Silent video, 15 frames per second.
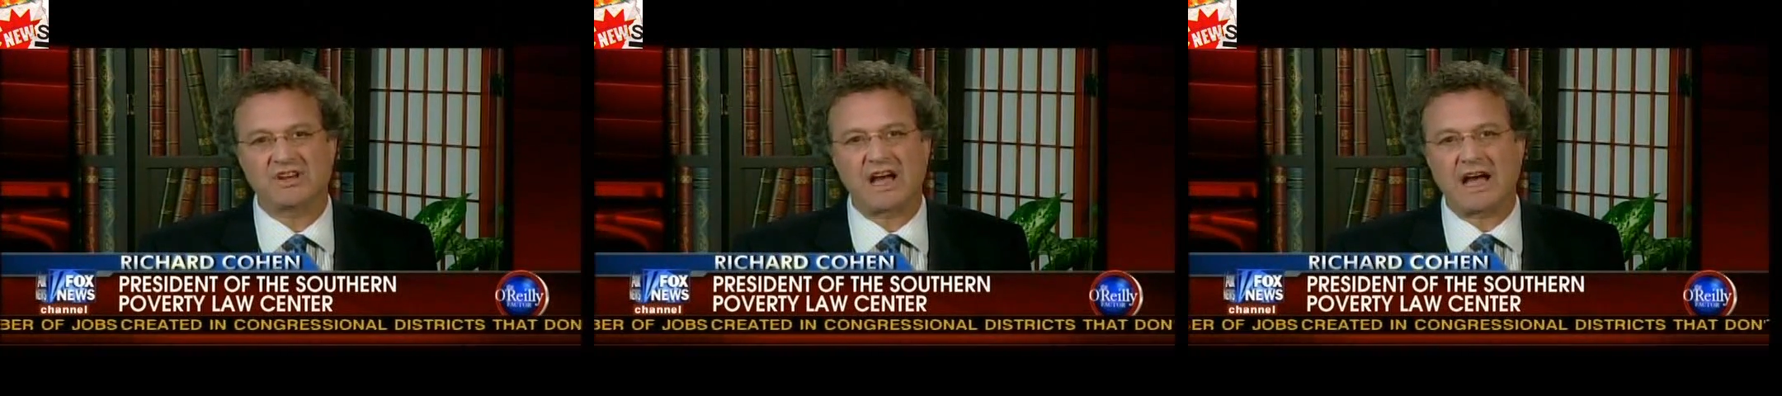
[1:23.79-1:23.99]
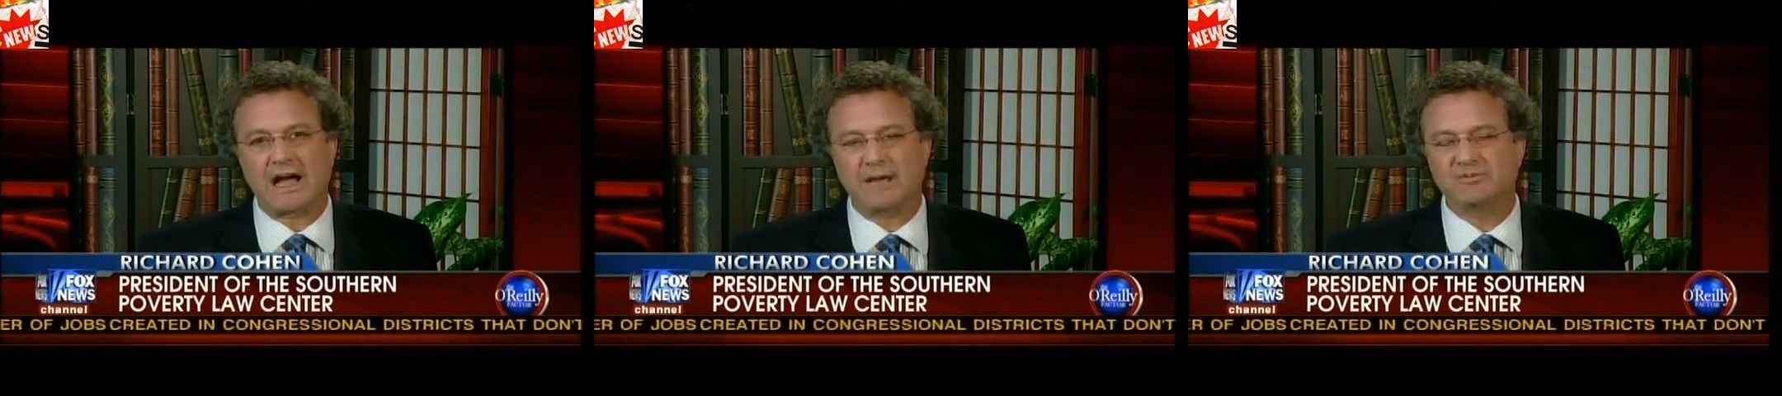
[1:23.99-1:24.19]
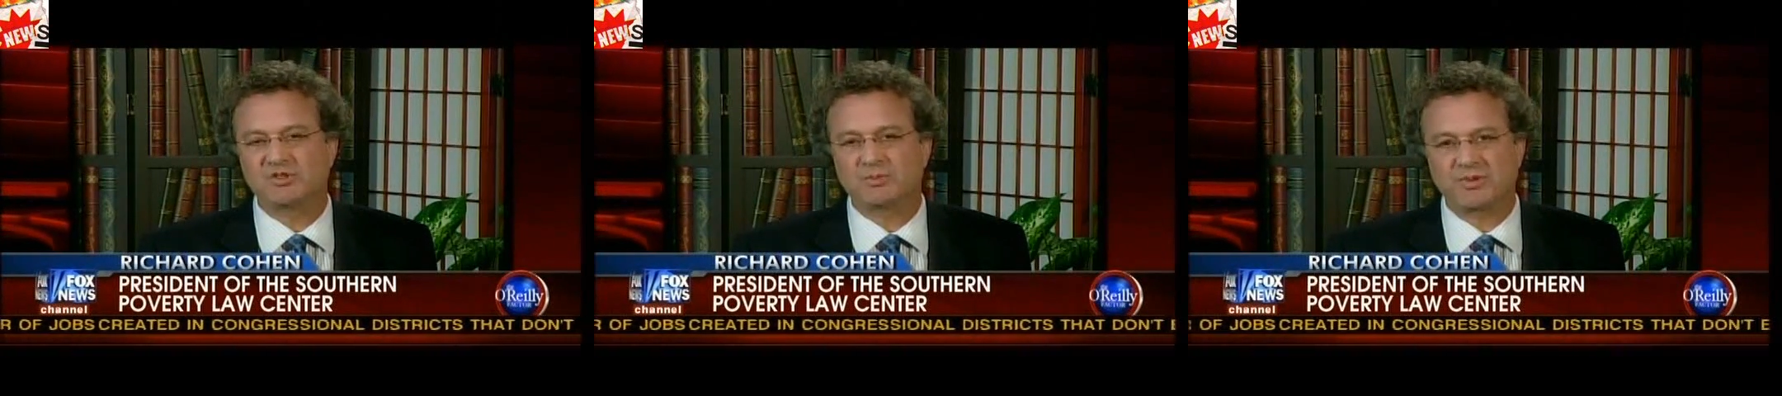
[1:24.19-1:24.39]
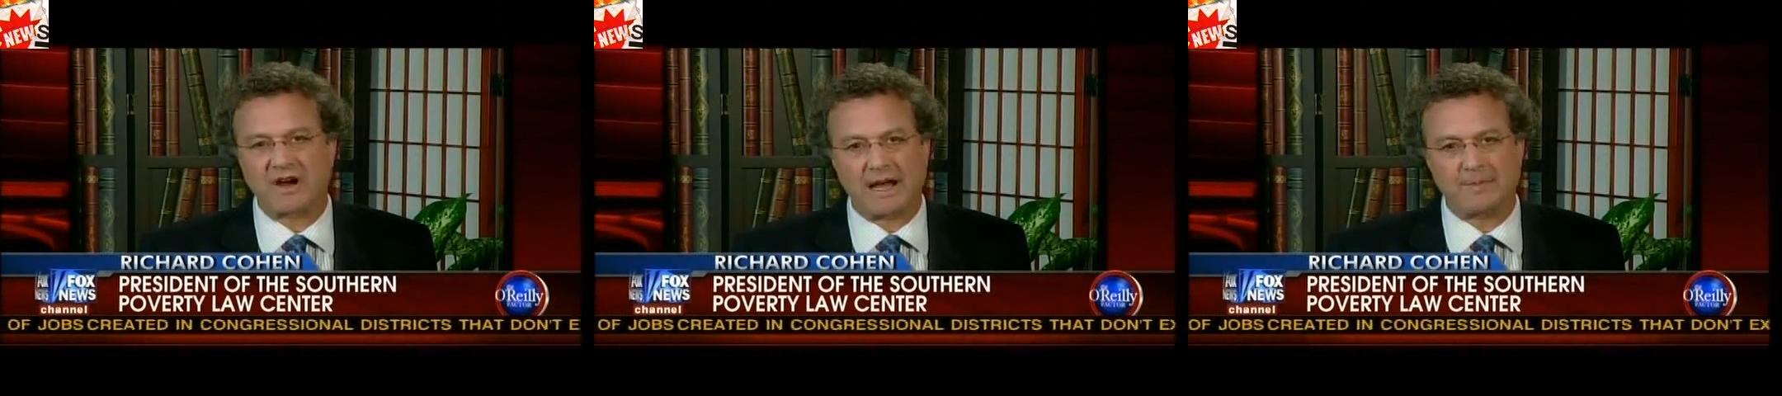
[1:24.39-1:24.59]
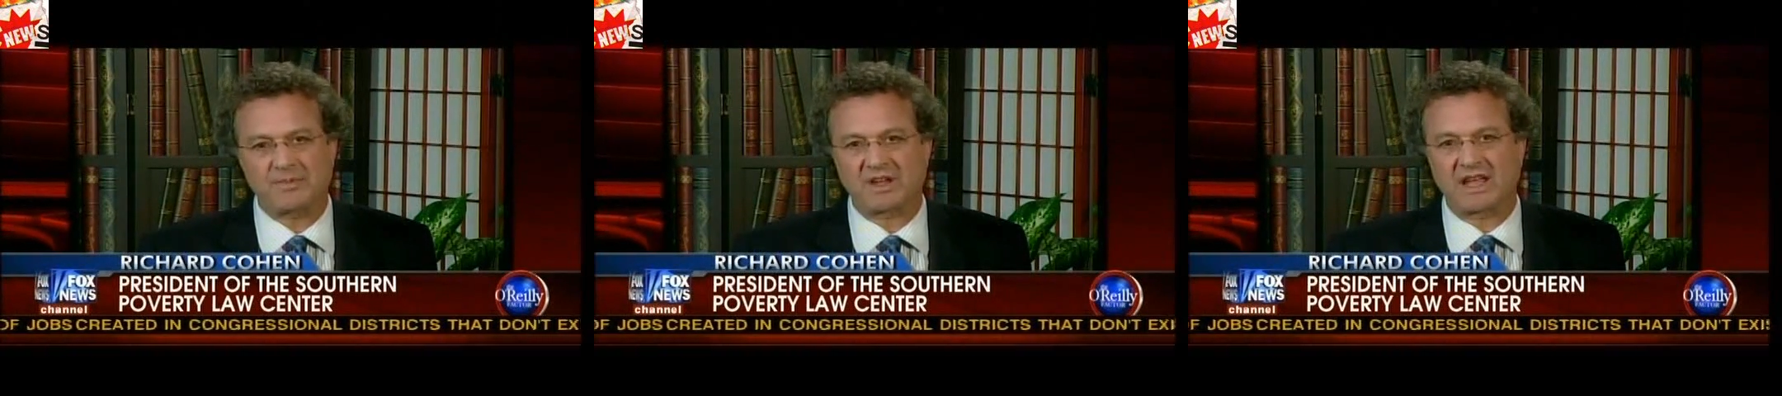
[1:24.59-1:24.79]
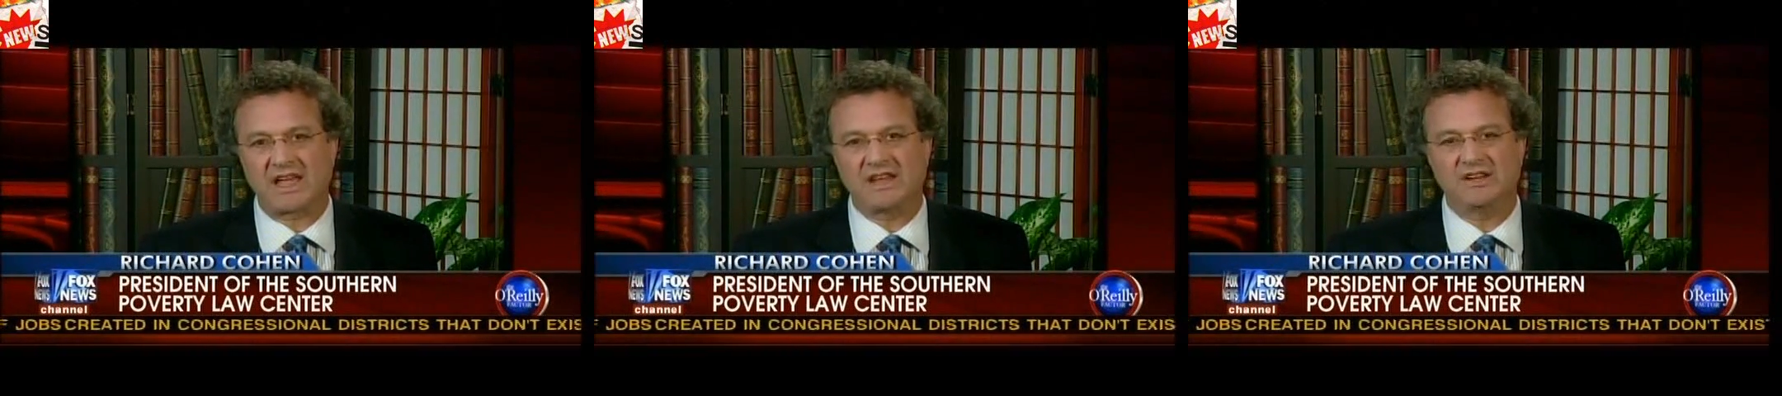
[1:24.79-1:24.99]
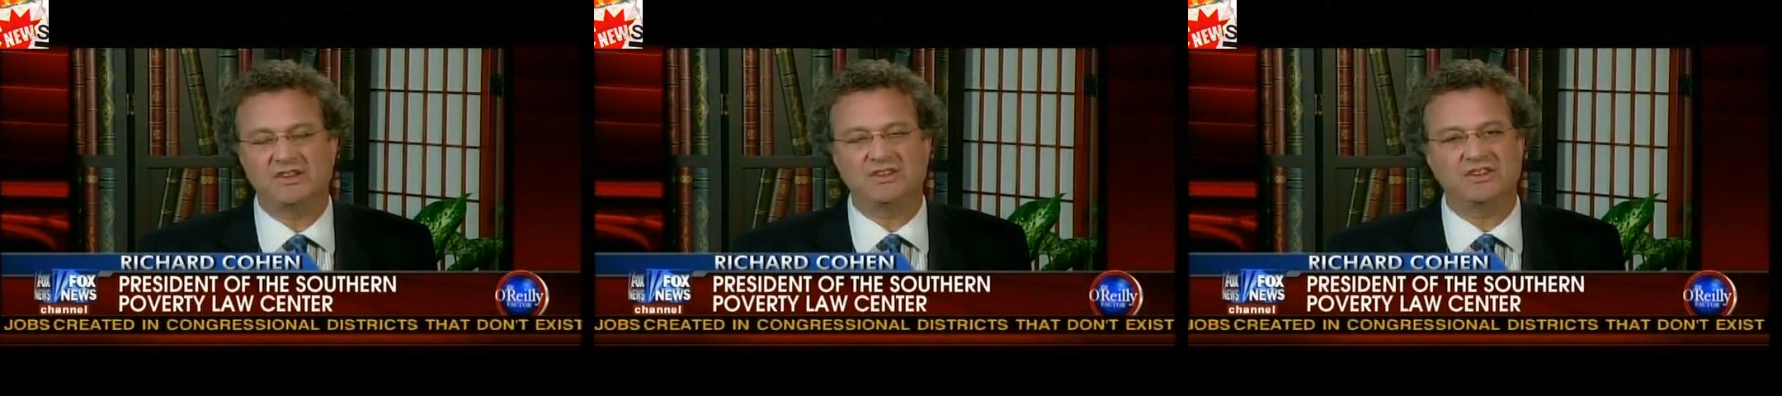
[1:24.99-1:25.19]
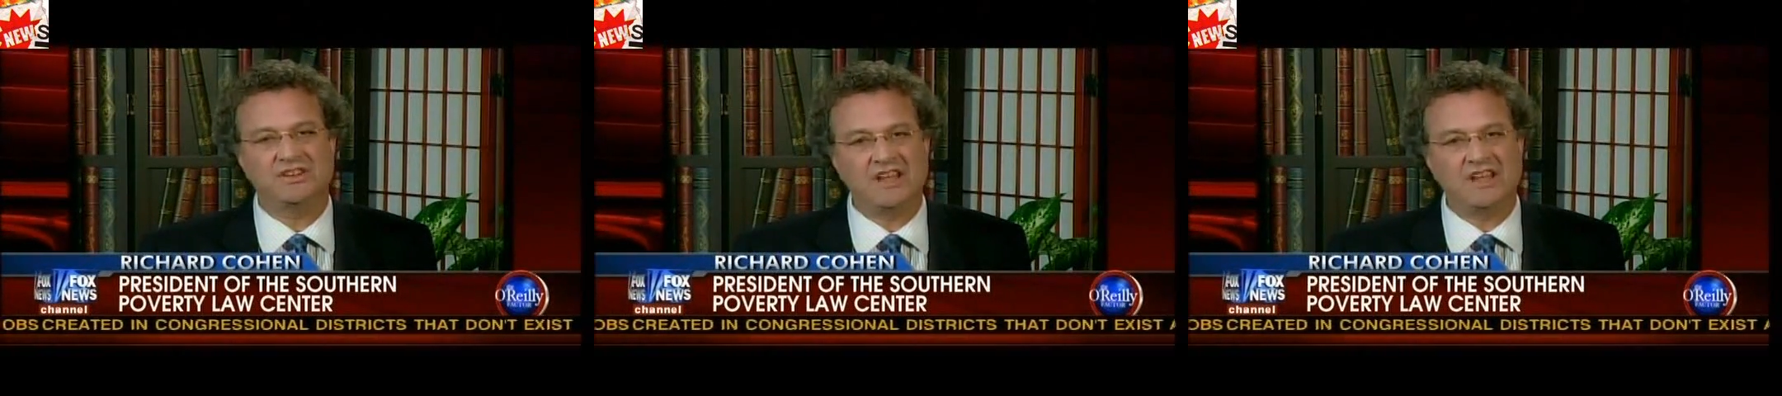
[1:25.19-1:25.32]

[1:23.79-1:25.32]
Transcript: Dobbs propagated